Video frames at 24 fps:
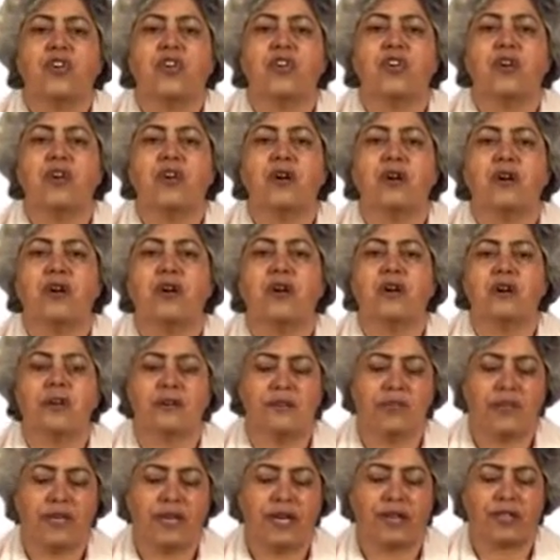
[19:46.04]
nor
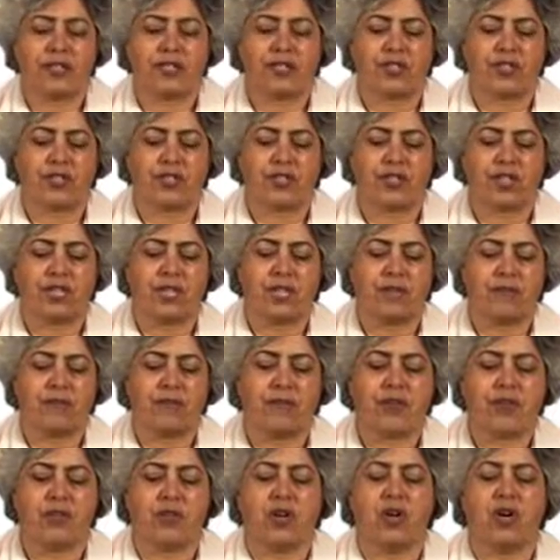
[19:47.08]
the
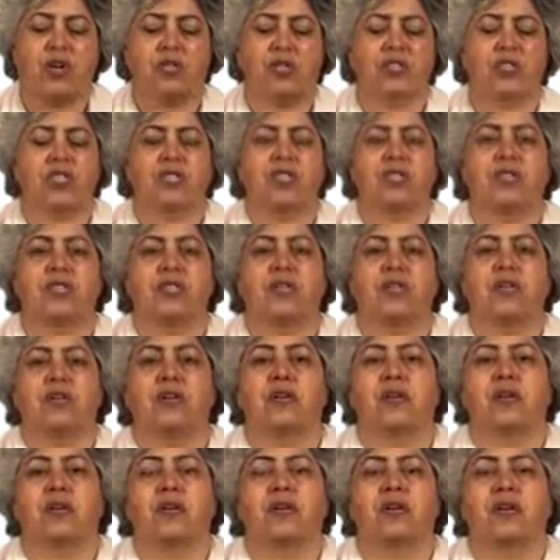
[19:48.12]
extreme caution
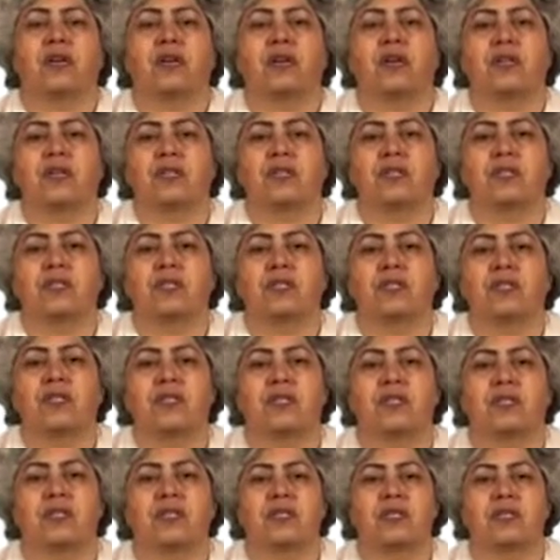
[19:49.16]
or
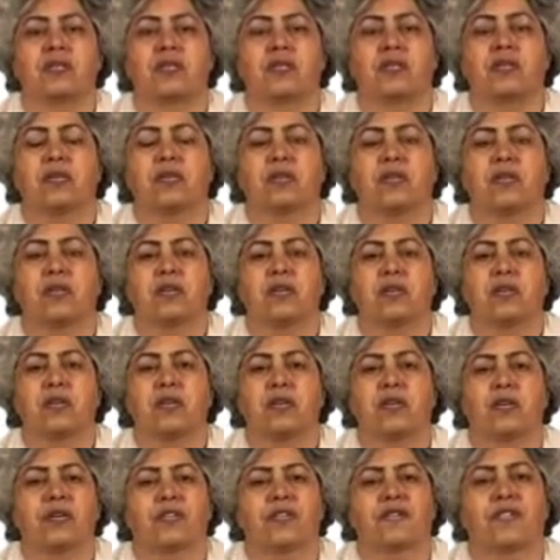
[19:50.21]
closeness
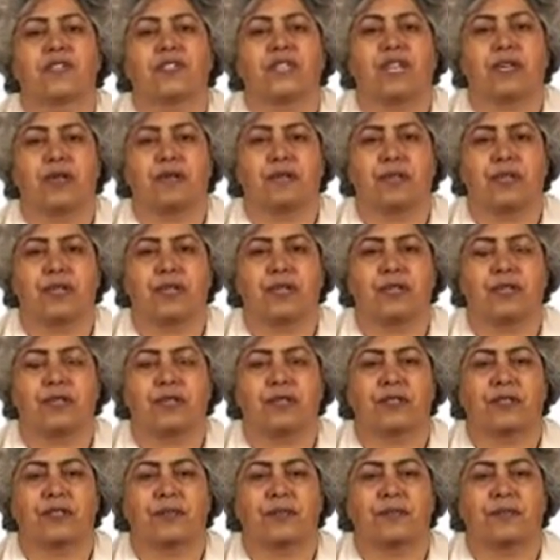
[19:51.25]
of
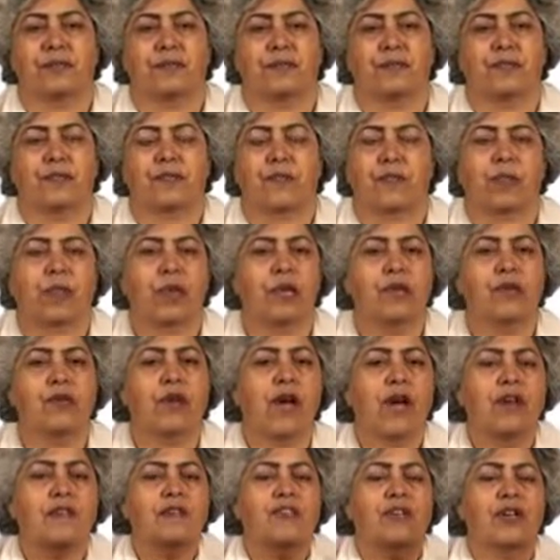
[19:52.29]
Tiberius. You
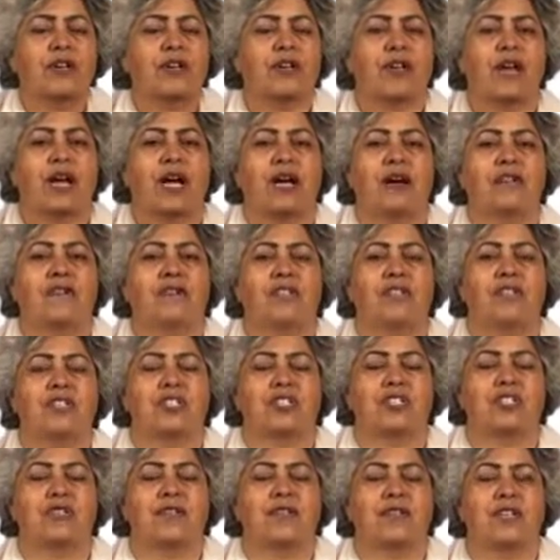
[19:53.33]
have to have a
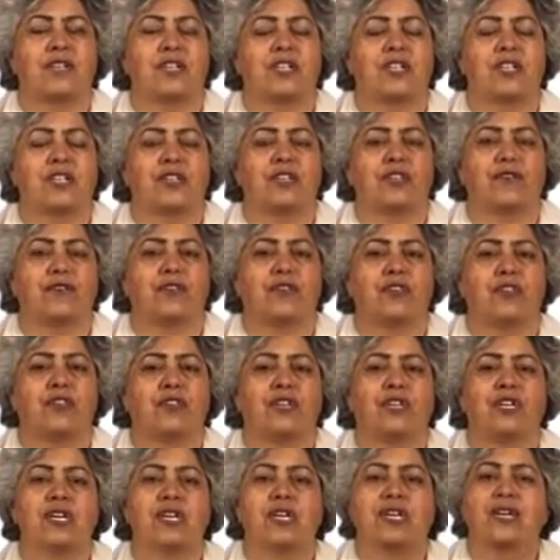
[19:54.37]
justification
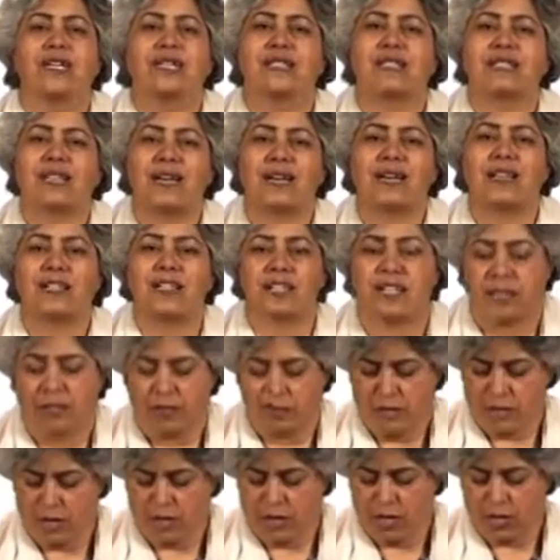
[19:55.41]
for starting a
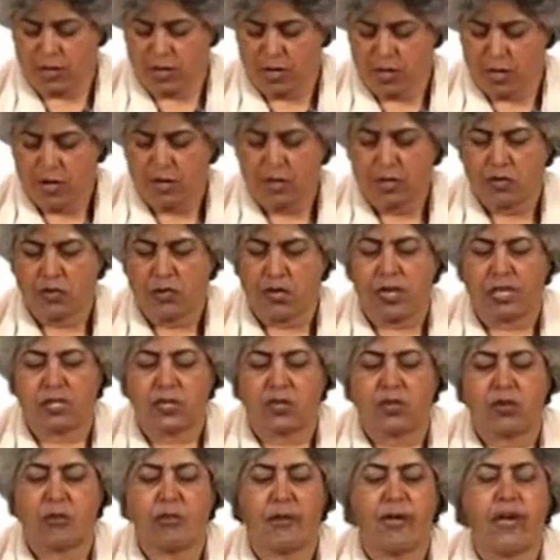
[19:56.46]
war. So let's
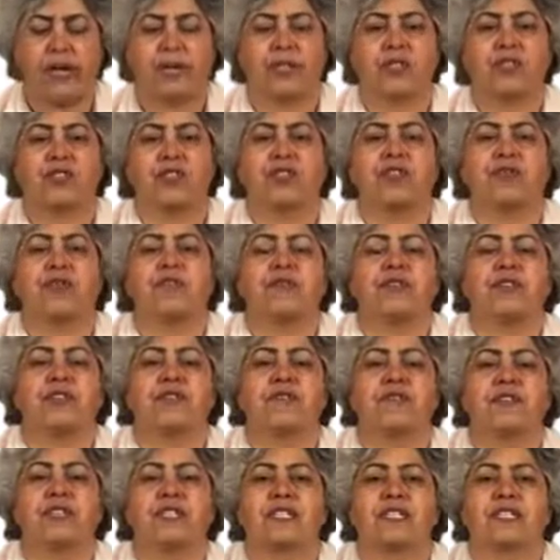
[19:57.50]
go back to the
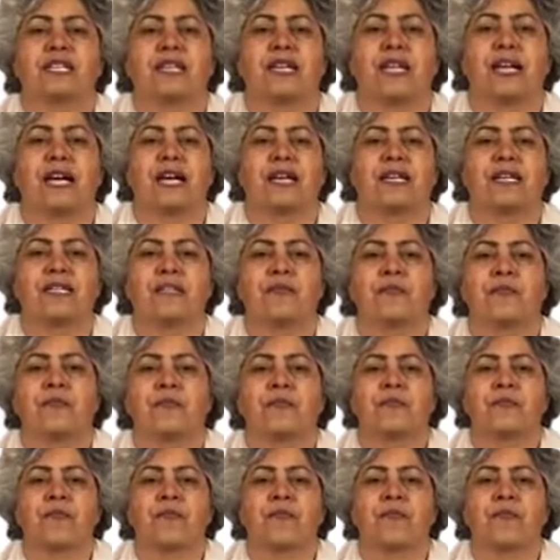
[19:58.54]
previous slide.